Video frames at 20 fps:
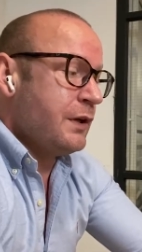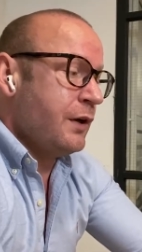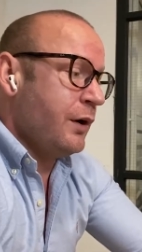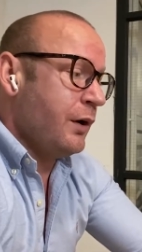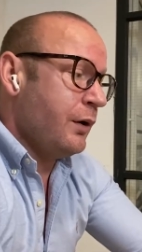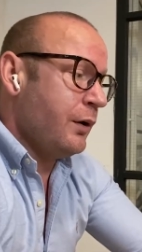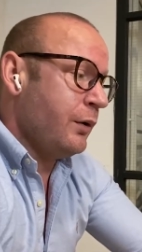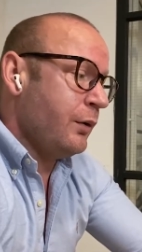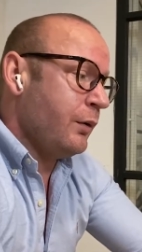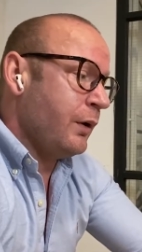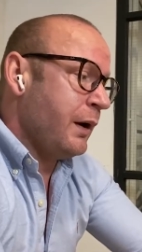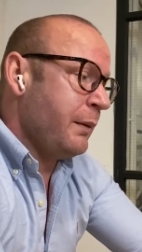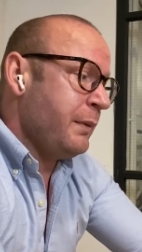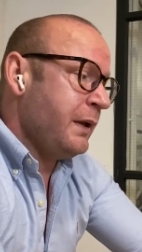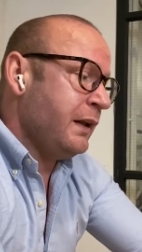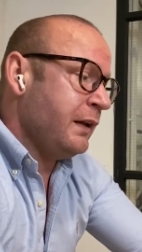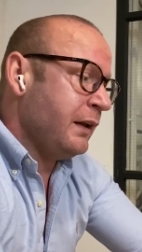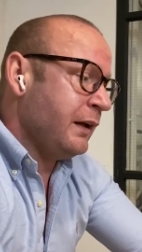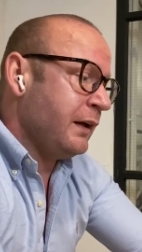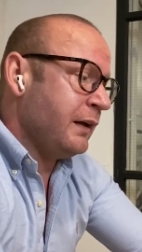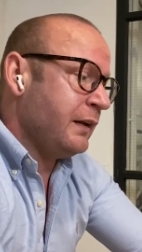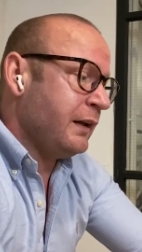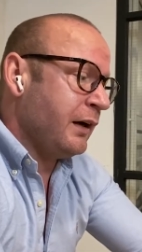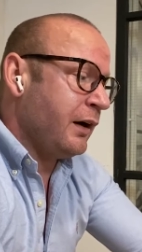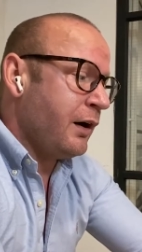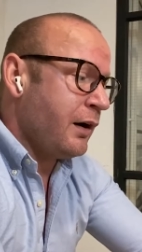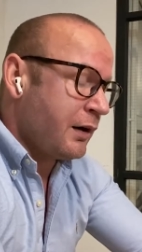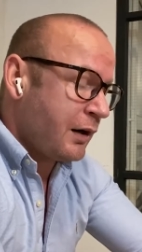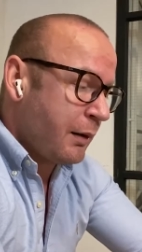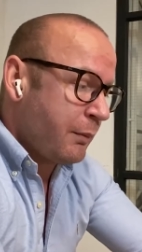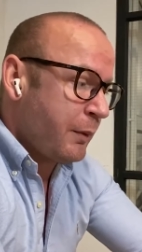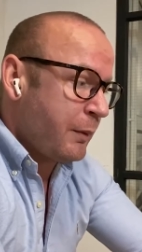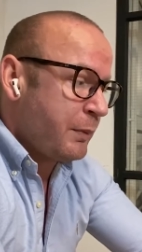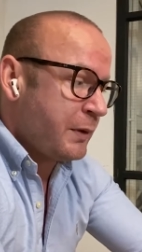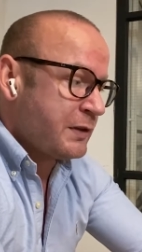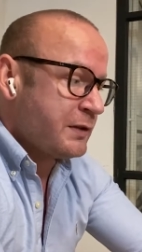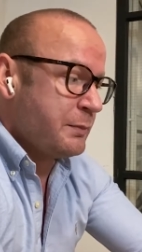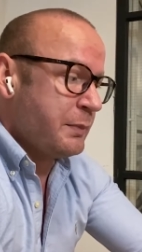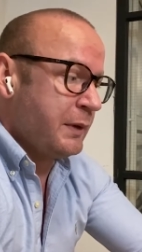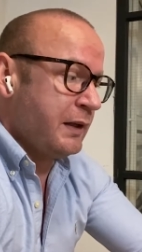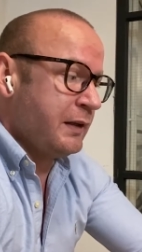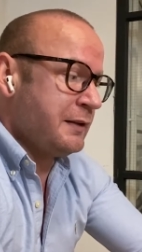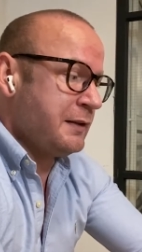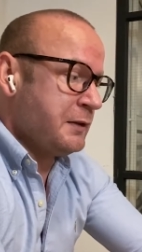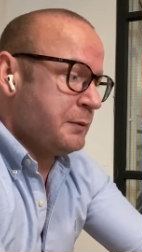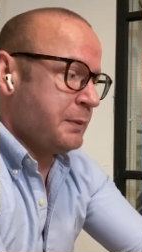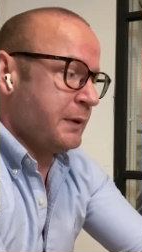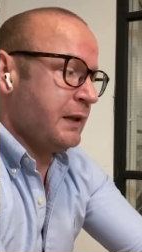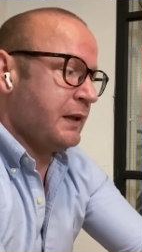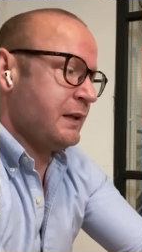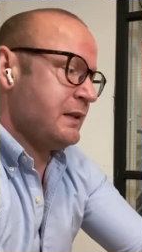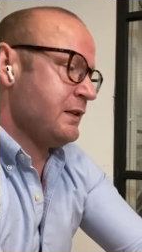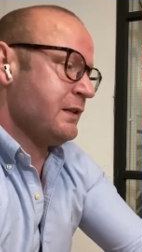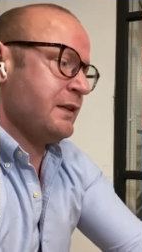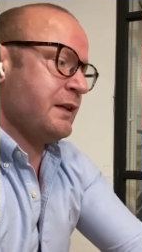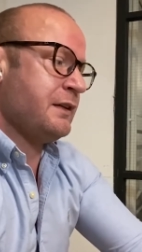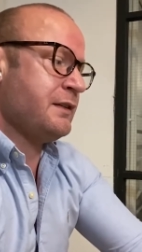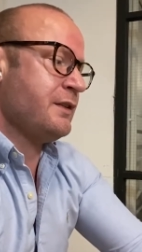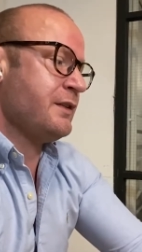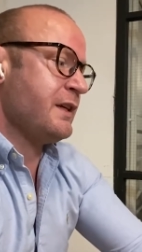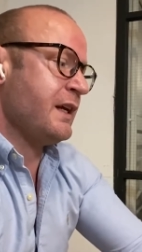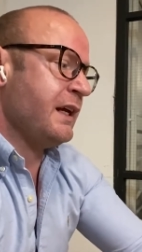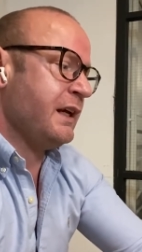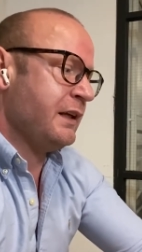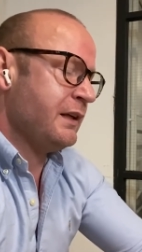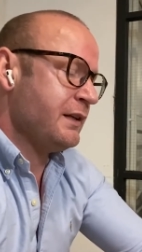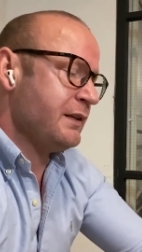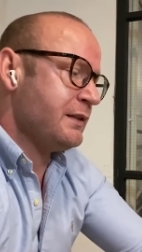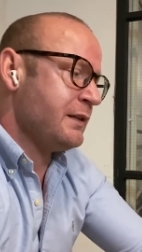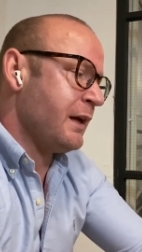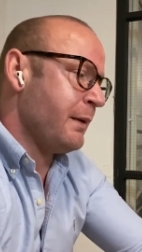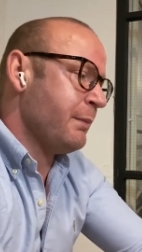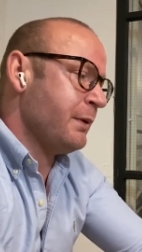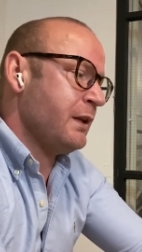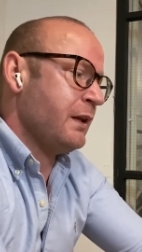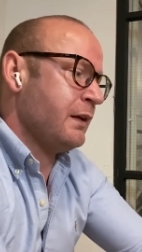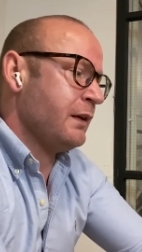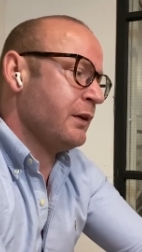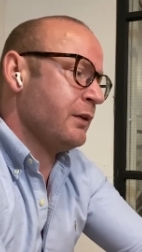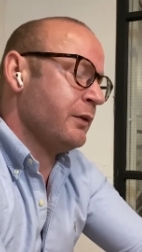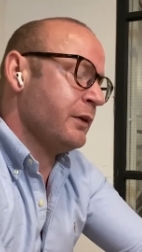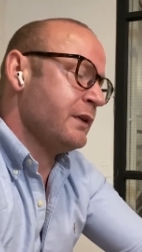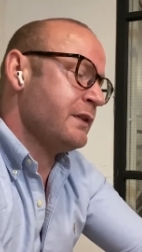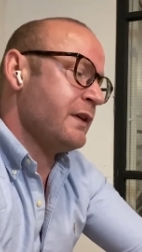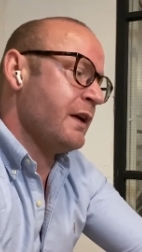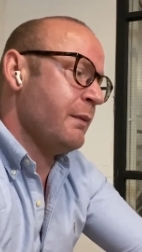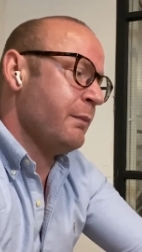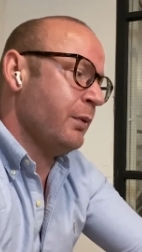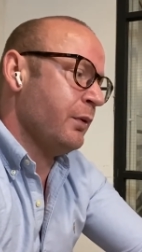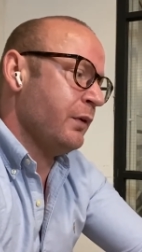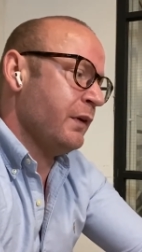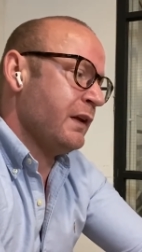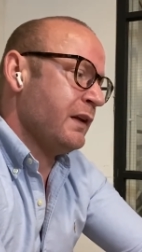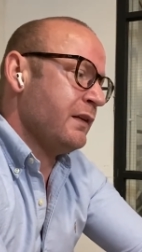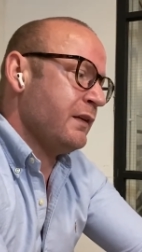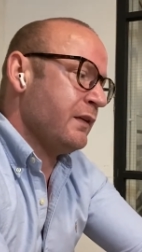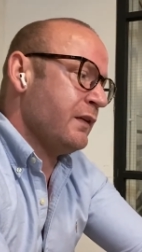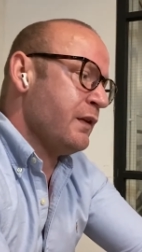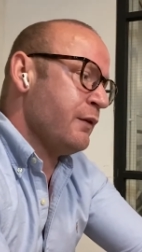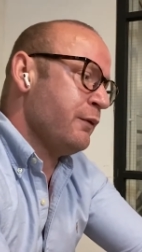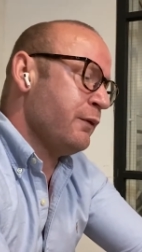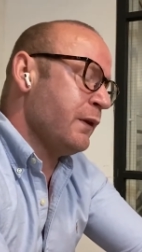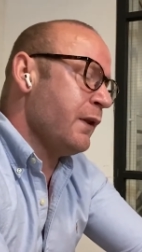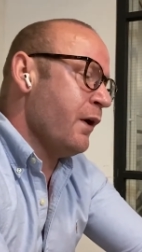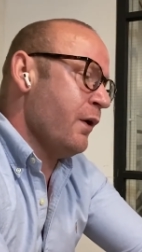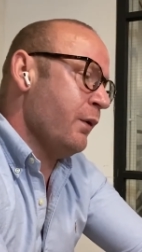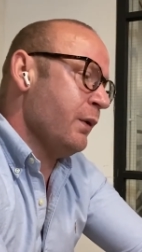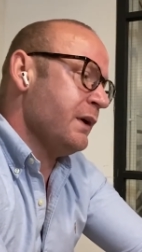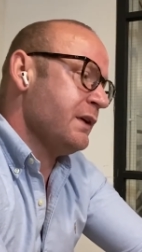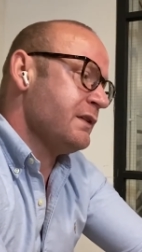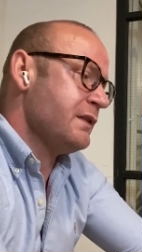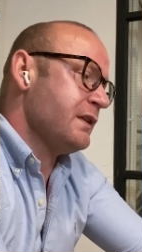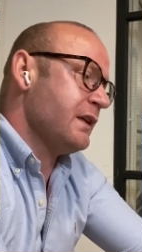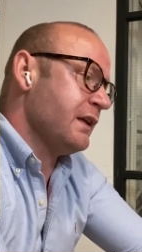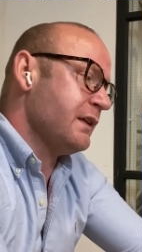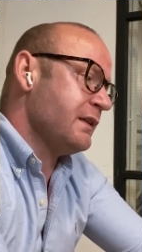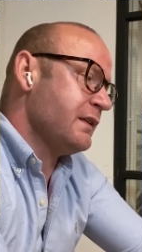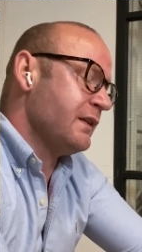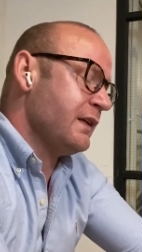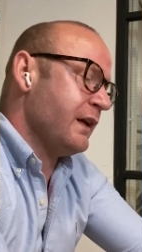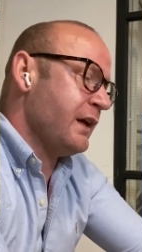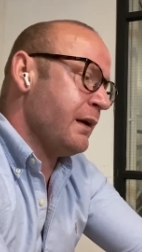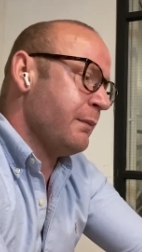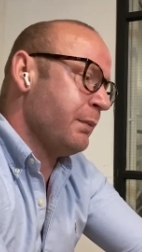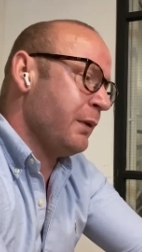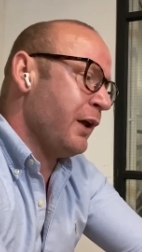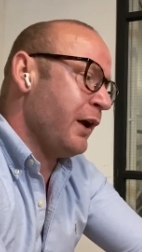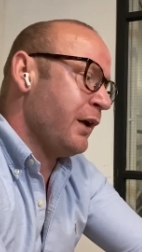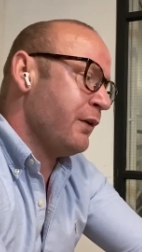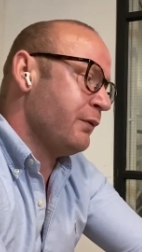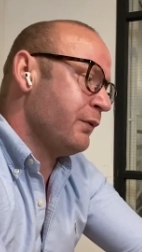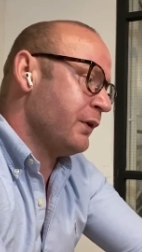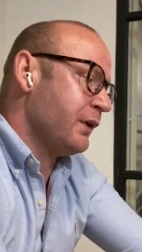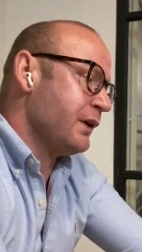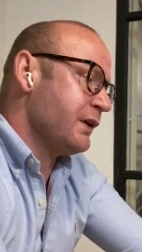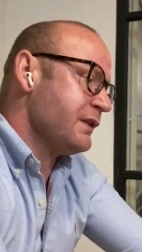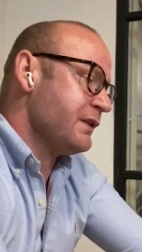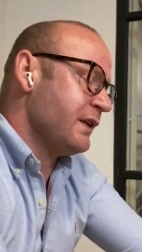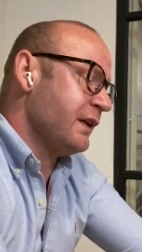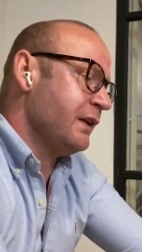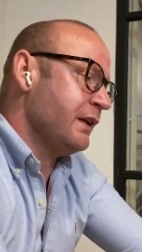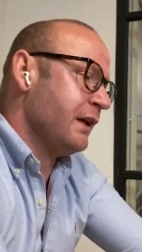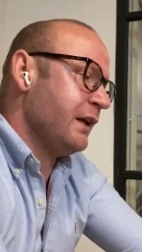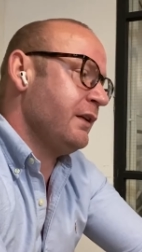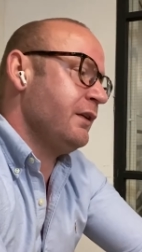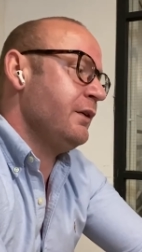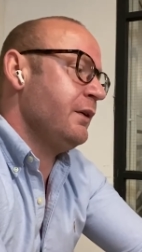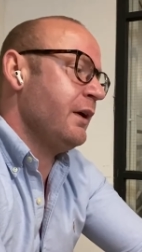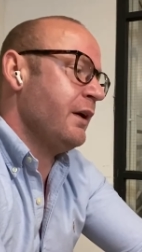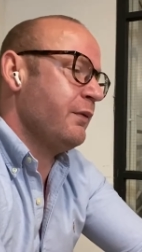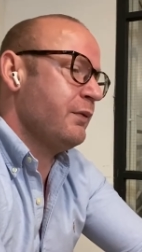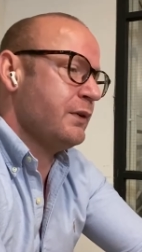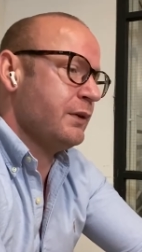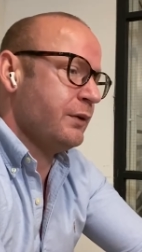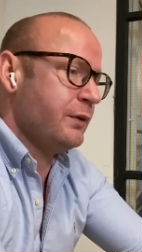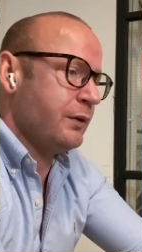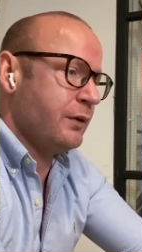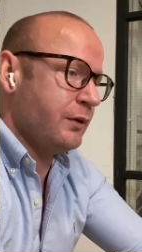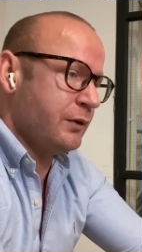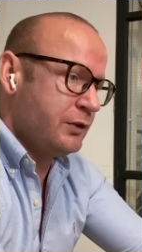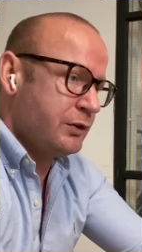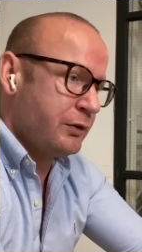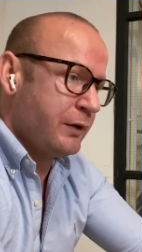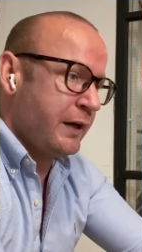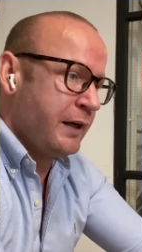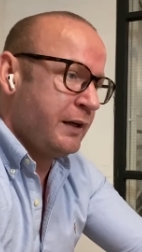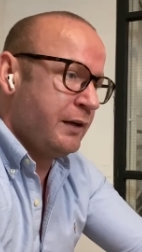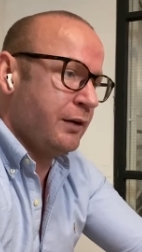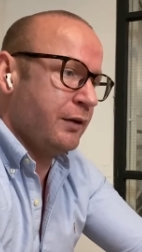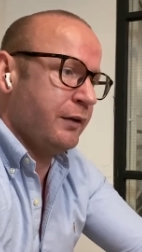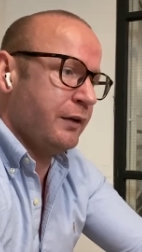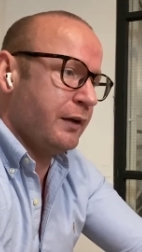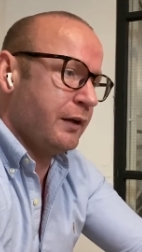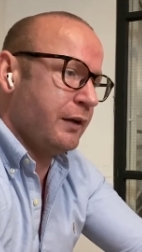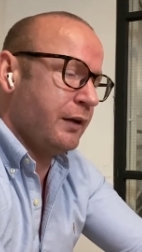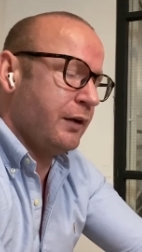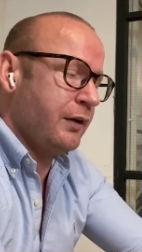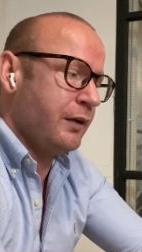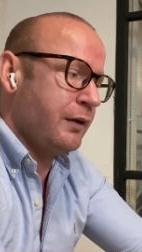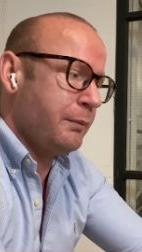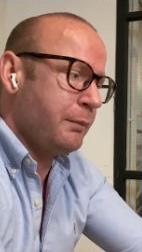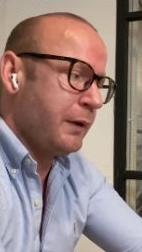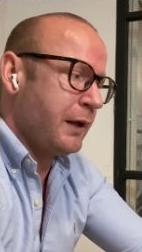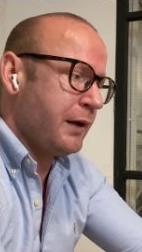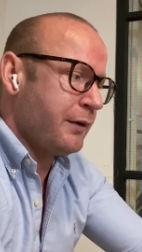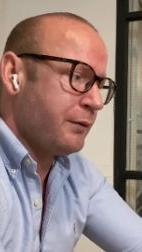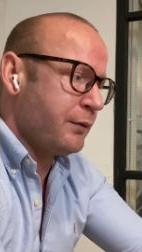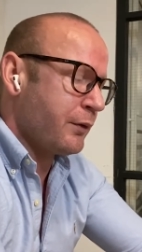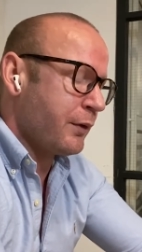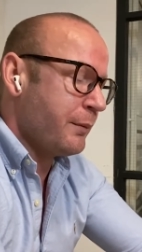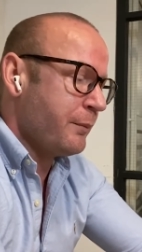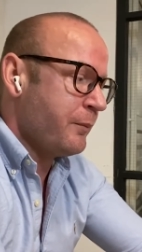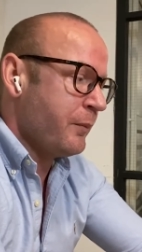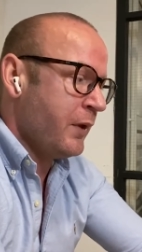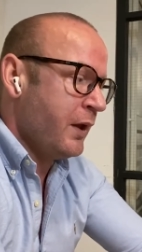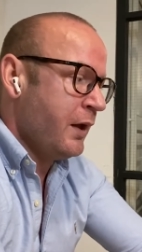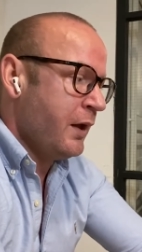So I mean, there are a couple of possibilities, but let's say in this hypothetical example that the flow is that they apply first, and then you have to train on the platform.